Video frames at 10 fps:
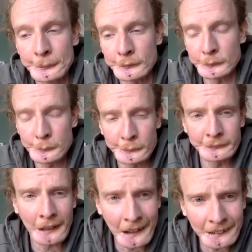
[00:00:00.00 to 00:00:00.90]
So if you're
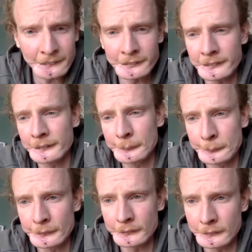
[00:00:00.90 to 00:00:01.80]
tired
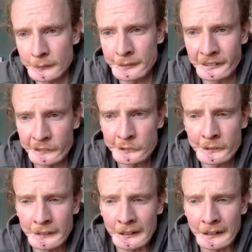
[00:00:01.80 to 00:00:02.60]
of having a shitty